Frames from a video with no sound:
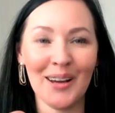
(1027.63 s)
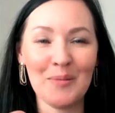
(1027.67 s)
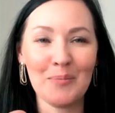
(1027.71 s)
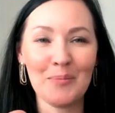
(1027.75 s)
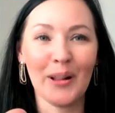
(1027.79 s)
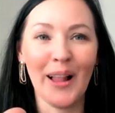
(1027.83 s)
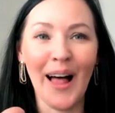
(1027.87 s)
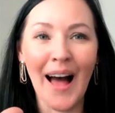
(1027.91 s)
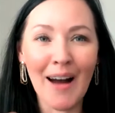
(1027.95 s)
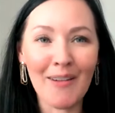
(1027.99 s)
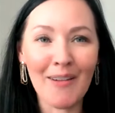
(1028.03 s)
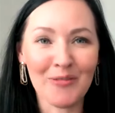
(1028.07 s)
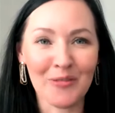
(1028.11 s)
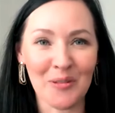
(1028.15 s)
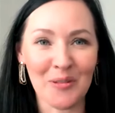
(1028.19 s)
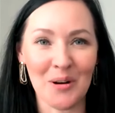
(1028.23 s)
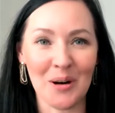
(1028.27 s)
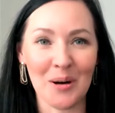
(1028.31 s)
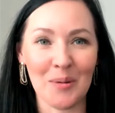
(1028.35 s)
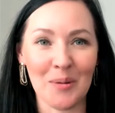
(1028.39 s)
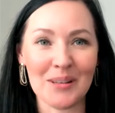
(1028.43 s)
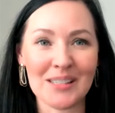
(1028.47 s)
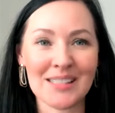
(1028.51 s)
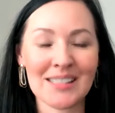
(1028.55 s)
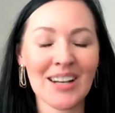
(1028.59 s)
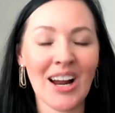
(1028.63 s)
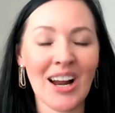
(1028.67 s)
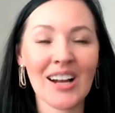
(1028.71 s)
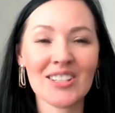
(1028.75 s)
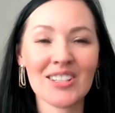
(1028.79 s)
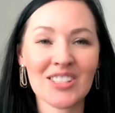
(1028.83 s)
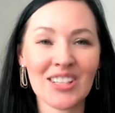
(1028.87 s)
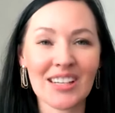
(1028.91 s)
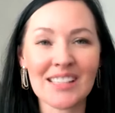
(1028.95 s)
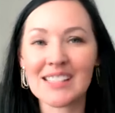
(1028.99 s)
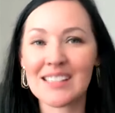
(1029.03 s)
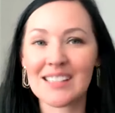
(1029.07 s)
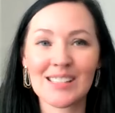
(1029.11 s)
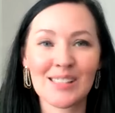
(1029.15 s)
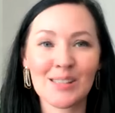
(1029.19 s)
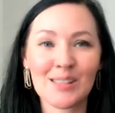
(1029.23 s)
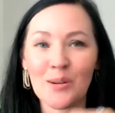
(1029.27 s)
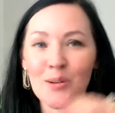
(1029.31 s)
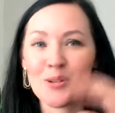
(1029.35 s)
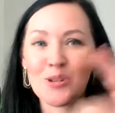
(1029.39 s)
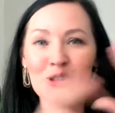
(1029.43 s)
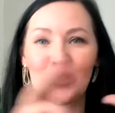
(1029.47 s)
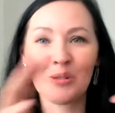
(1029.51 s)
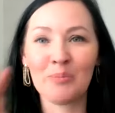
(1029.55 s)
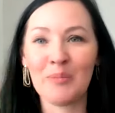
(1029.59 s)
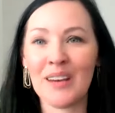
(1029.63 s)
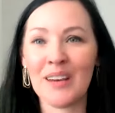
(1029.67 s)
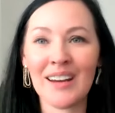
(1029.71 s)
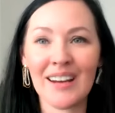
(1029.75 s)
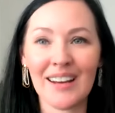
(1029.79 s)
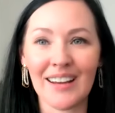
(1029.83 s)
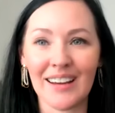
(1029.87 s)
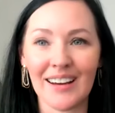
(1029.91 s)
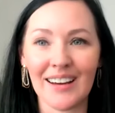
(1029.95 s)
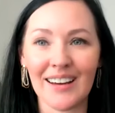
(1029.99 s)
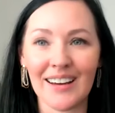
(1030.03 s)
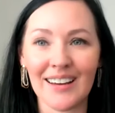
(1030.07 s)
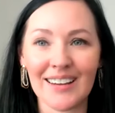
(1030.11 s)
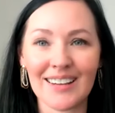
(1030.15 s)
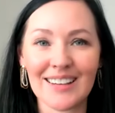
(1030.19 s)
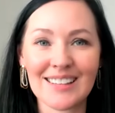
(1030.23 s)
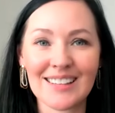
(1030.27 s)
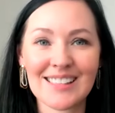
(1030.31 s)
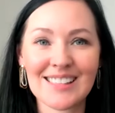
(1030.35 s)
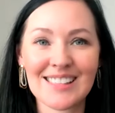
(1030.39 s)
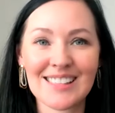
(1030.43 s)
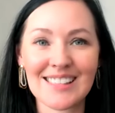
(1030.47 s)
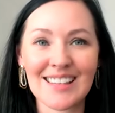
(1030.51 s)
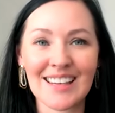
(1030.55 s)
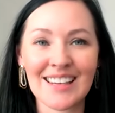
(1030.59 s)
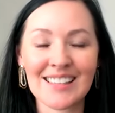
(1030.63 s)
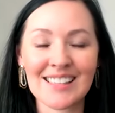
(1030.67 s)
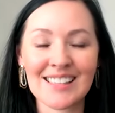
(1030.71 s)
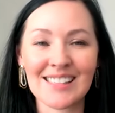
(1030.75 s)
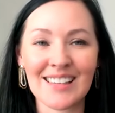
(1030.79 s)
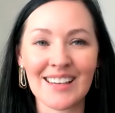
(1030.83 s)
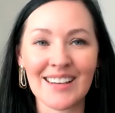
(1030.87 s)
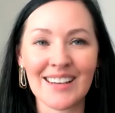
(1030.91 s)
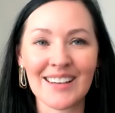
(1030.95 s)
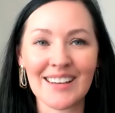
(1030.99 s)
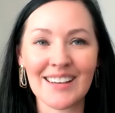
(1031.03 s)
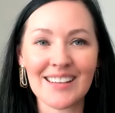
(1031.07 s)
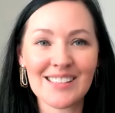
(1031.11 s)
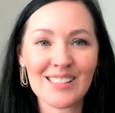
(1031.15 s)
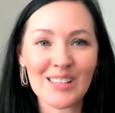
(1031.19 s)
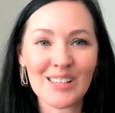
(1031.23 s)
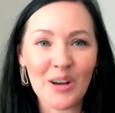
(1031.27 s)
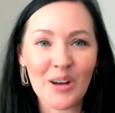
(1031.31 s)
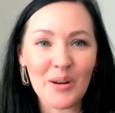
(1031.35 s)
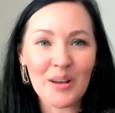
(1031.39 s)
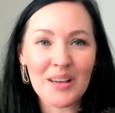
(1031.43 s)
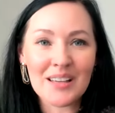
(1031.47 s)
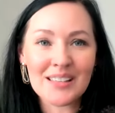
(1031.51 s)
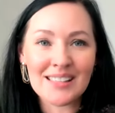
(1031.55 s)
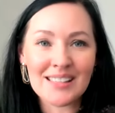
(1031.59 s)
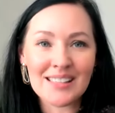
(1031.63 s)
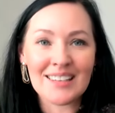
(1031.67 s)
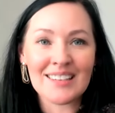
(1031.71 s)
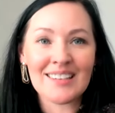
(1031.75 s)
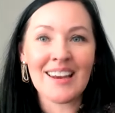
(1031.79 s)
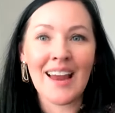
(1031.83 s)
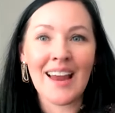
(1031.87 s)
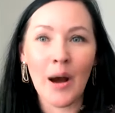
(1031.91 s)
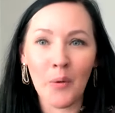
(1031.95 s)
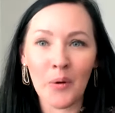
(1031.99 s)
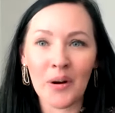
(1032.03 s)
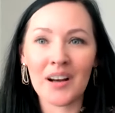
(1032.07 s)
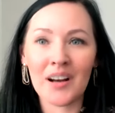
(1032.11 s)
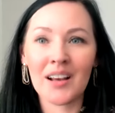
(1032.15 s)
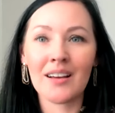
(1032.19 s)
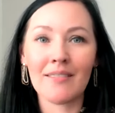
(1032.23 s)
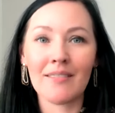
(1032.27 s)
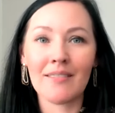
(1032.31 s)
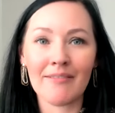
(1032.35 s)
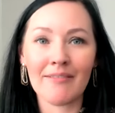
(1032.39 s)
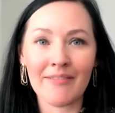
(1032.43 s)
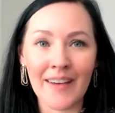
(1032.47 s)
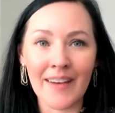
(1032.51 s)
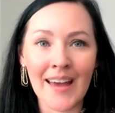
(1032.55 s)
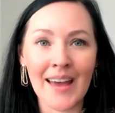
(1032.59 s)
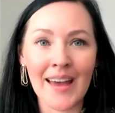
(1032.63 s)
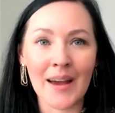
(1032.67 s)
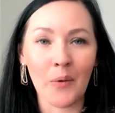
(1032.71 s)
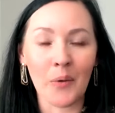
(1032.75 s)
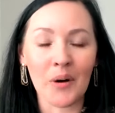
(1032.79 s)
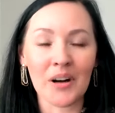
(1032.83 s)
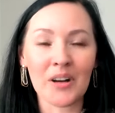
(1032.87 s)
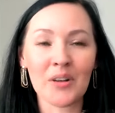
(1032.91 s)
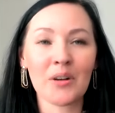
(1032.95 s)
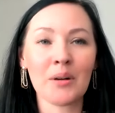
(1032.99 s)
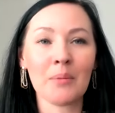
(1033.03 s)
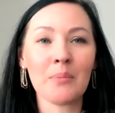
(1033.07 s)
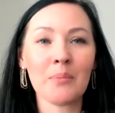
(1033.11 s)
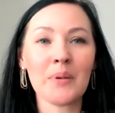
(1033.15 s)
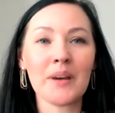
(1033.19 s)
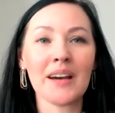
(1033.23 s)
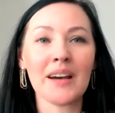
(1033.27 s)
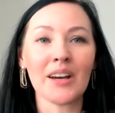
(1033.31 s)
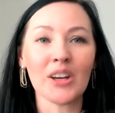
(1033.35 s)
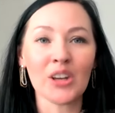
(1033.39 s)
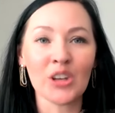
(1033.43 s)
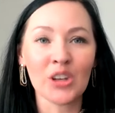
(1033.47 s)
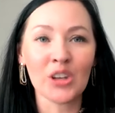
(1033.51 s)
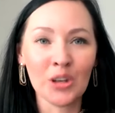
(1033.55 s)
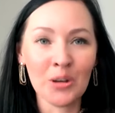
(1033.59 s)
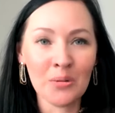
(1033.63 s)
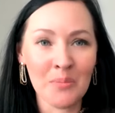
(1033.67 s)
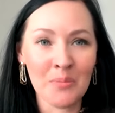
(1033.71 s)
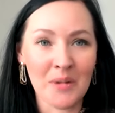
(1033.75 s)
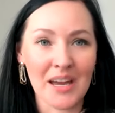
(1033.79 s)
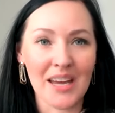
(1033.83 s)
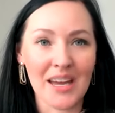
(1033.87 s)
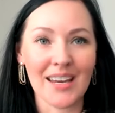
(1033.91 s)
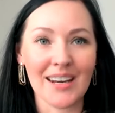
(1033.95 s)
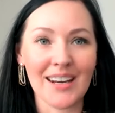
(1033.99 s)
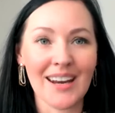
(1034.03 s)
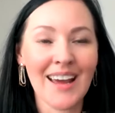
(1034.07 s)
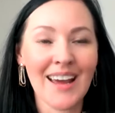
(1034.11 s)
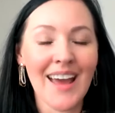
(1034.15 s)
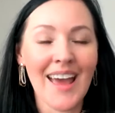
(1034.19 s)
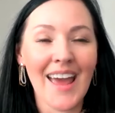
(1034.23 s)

platform it's not just a social media it's it's a it's a it's a networking event where you can be a human